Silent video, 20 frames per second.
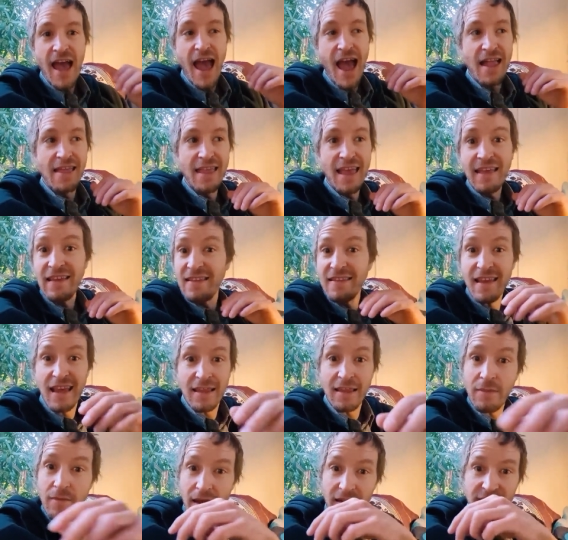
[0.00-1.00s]
And they send
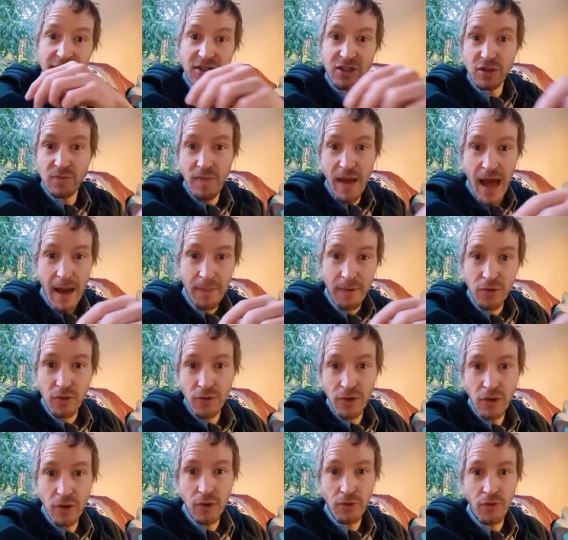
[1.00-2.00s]
the messages back between the
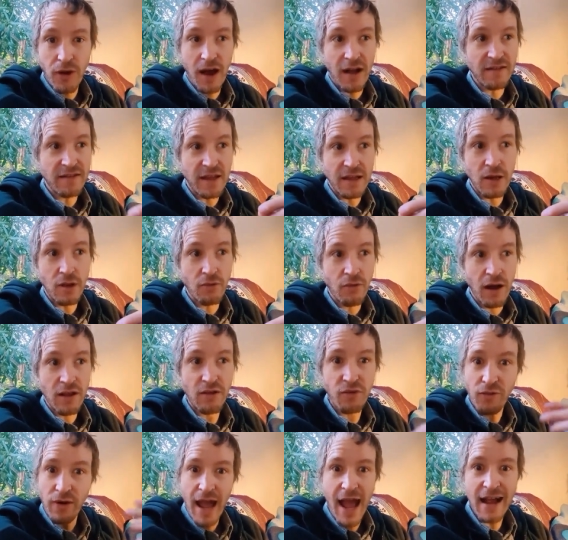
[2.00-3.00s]
neurons, and neurons
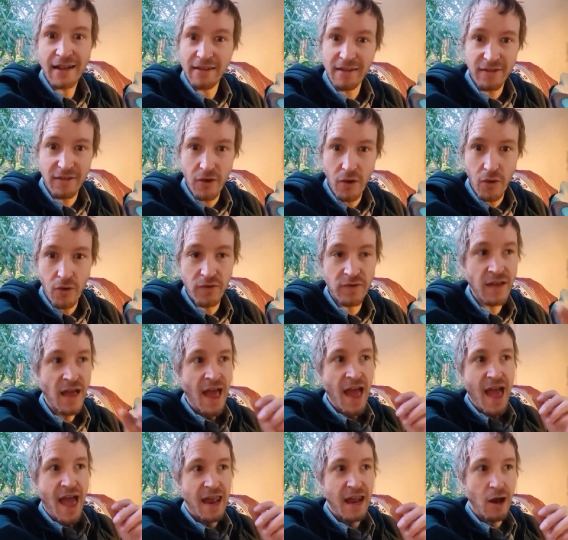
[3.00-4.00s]
react to those
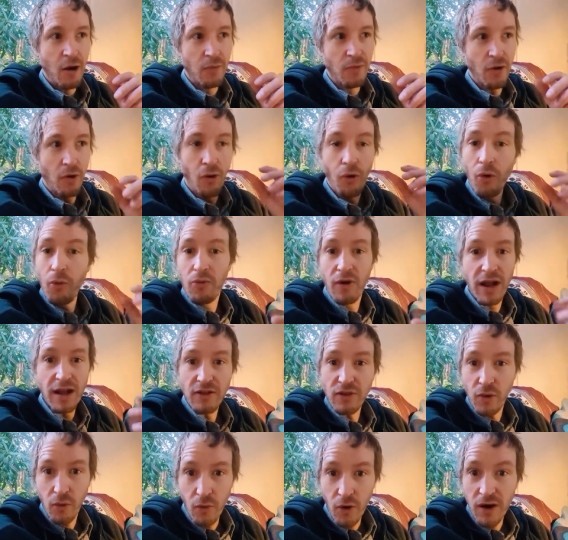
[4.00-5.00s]
and help the whole brain
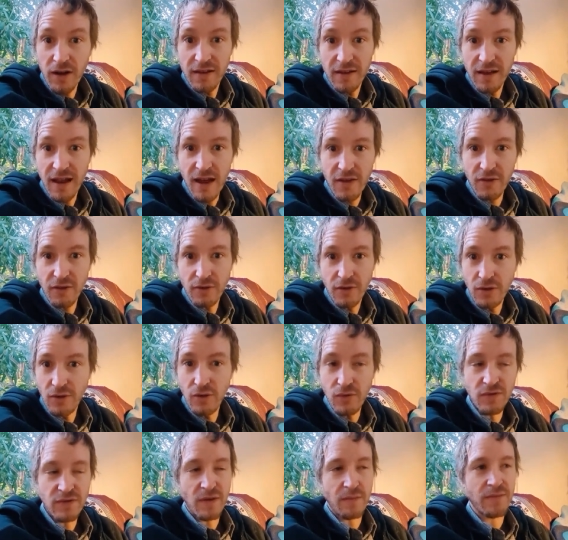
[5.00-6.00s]
to work together to do
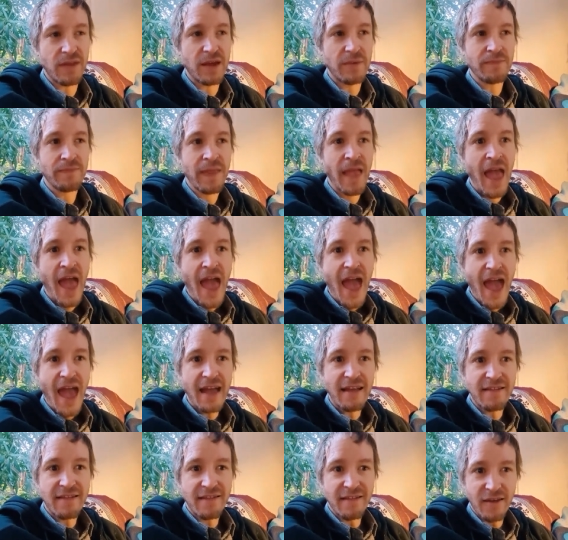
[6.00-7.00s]
something.
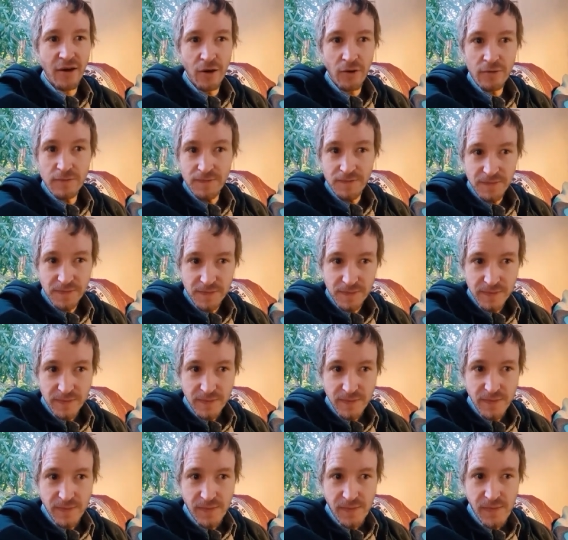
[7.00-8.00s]
And so
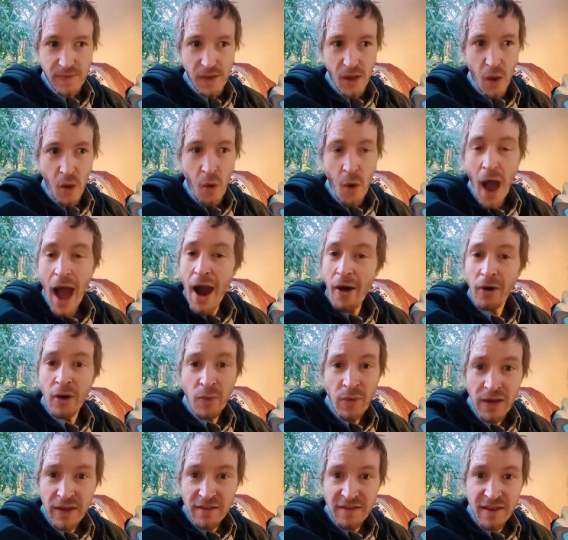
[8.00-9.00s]
how did
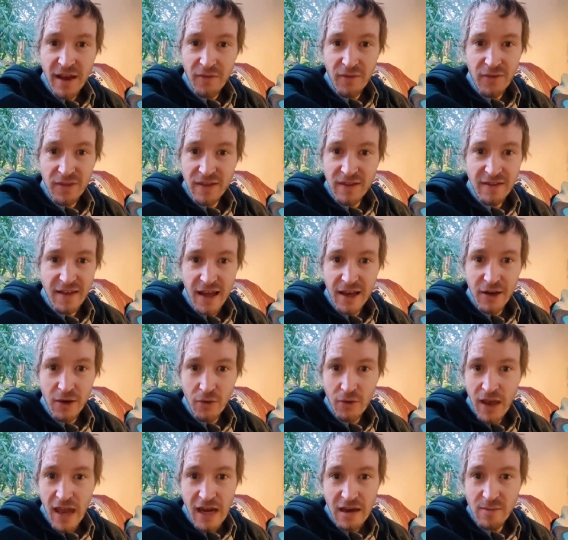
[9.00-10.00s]
we discover these
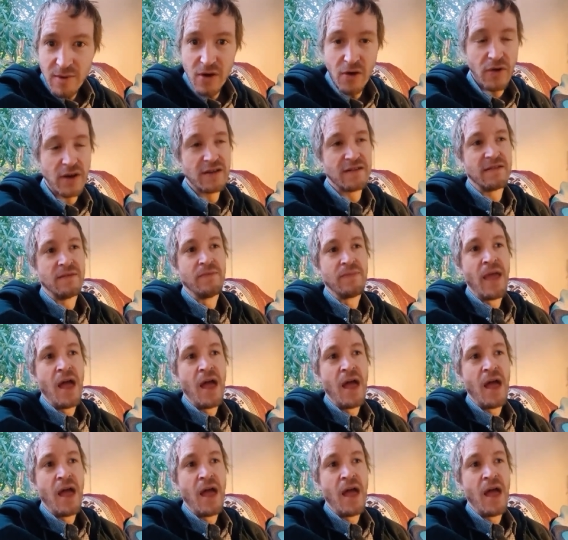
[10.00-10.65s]
endocannabinoids?